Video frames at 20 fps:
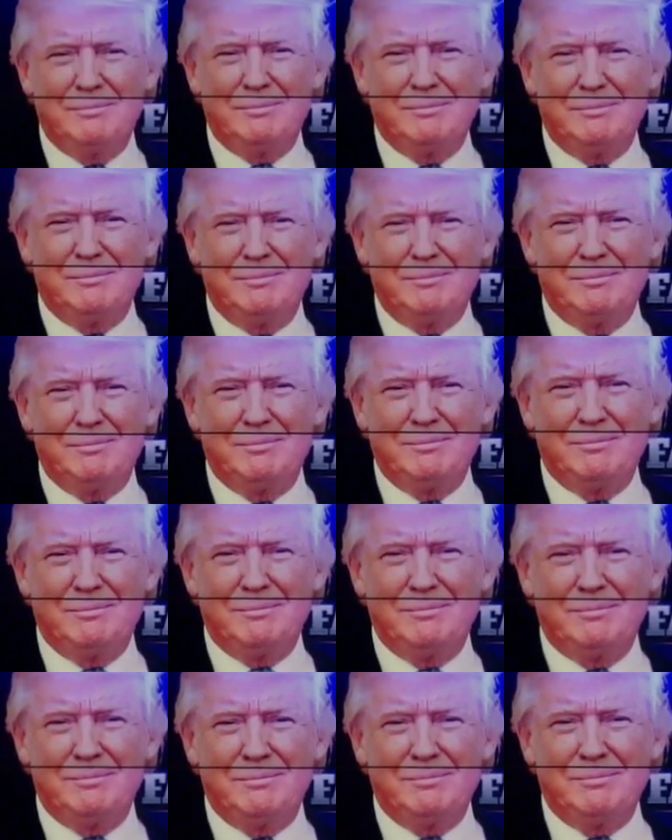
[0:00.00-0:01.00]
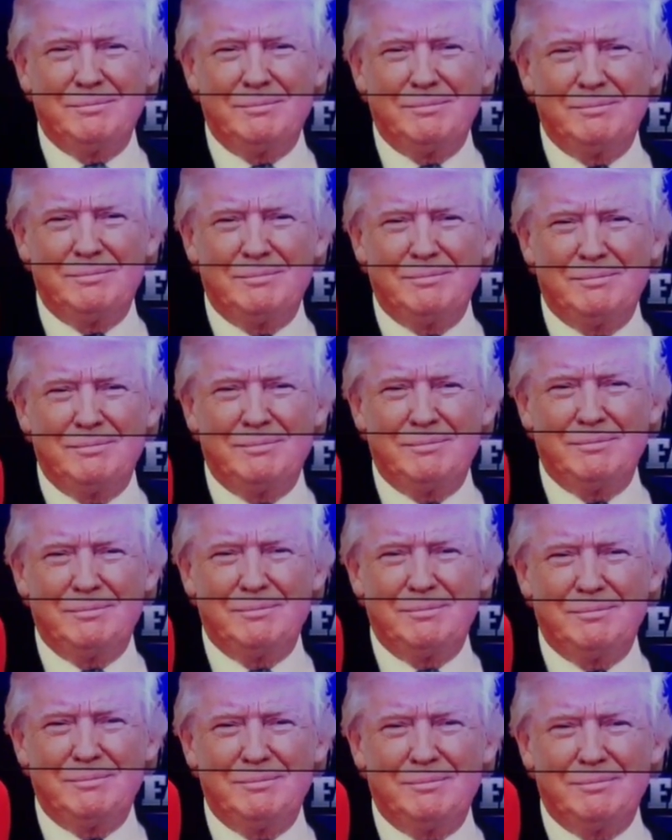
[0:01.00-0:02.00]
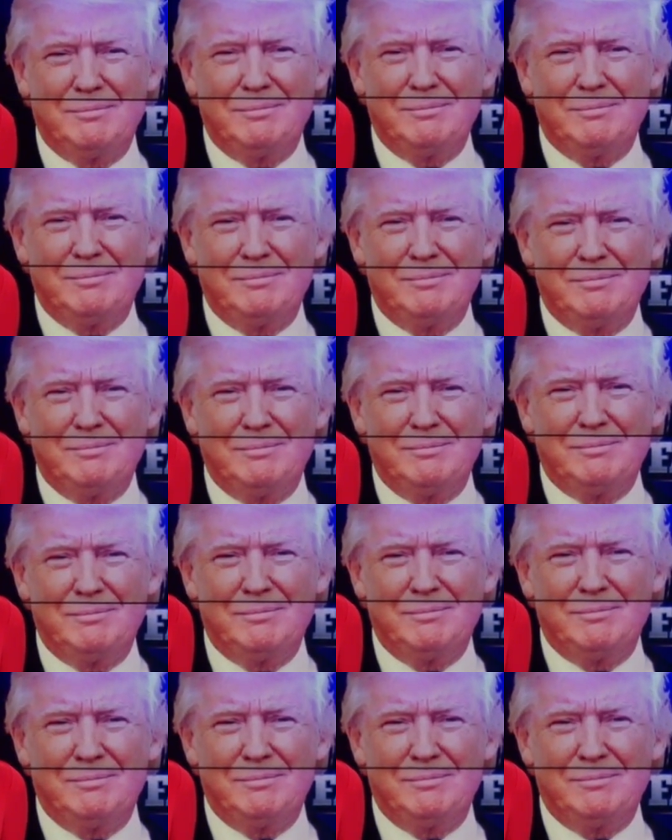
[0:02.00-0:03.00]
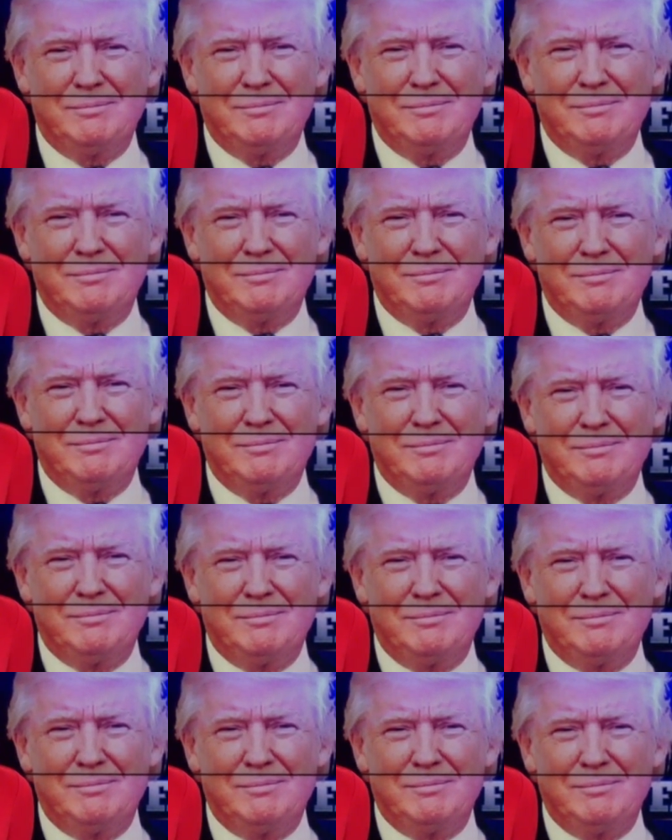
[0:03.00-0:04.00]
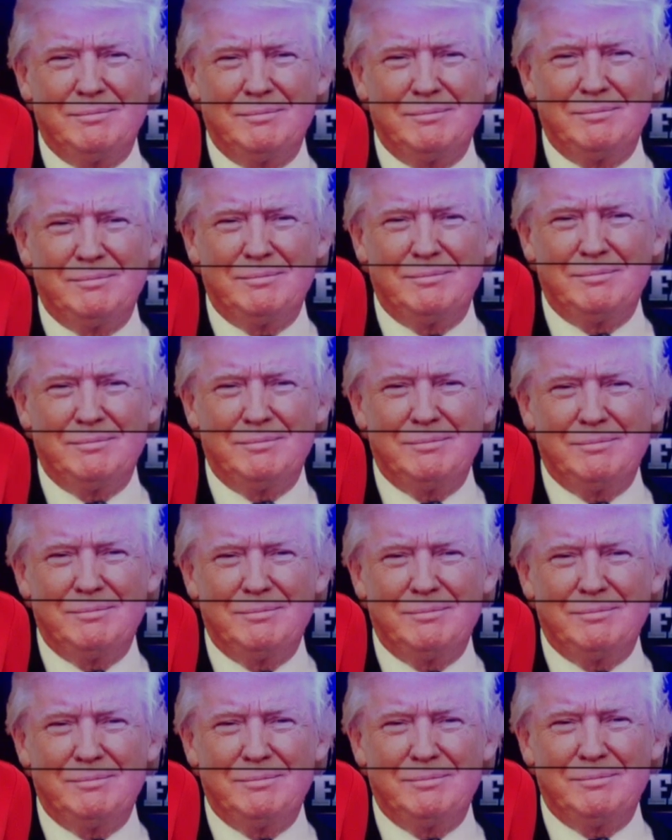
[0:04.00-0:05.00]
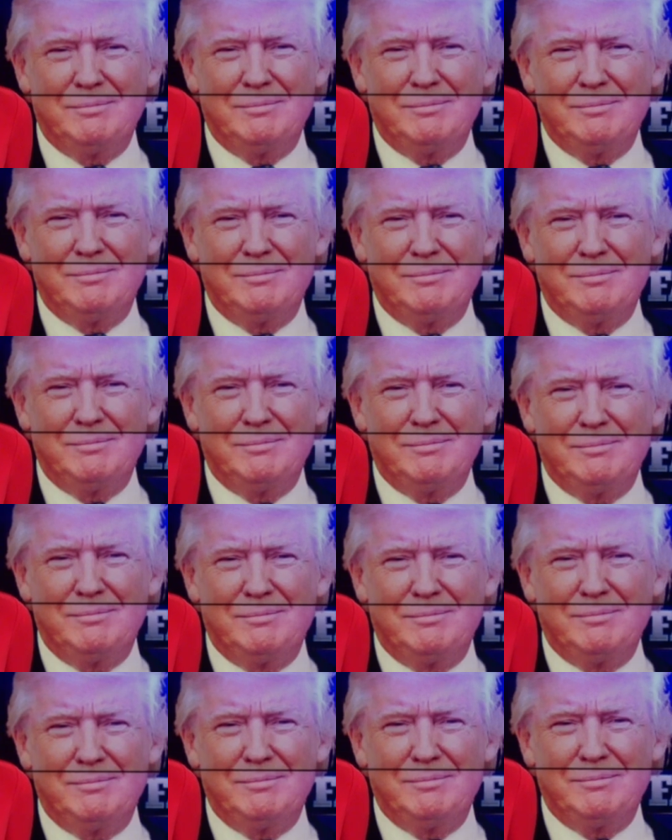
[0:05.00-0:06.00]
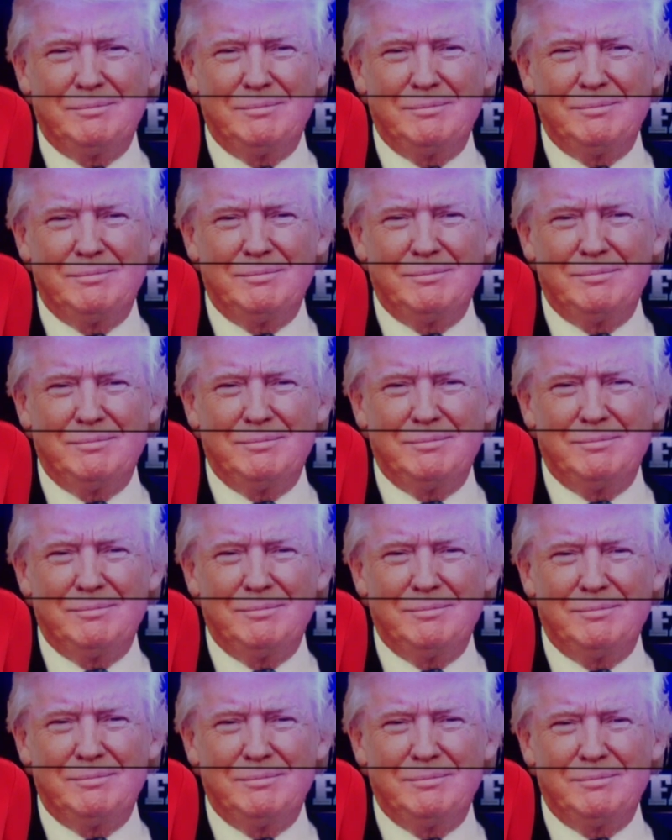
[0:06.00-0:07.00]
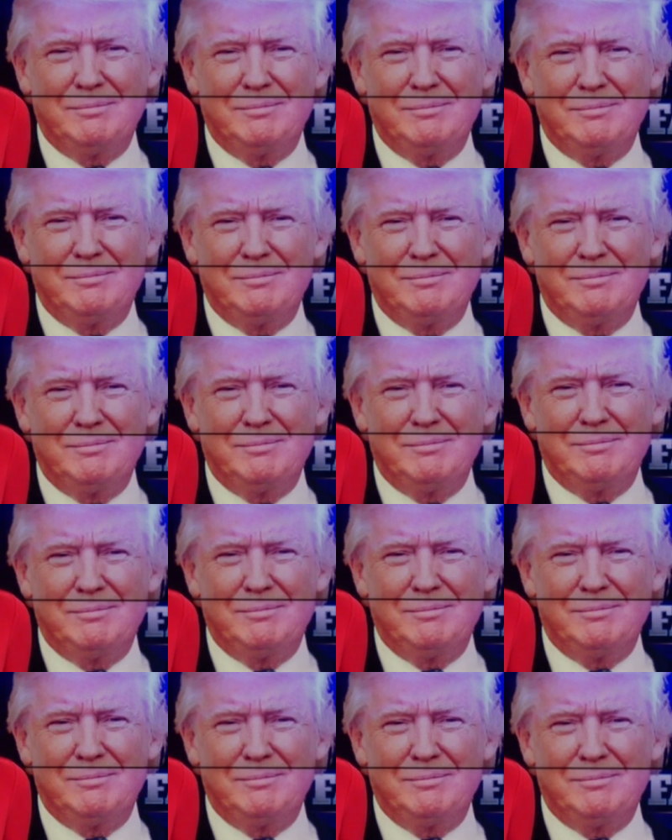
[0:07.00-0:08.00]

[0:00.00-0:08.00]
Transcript: No words are spoken by the person on screen.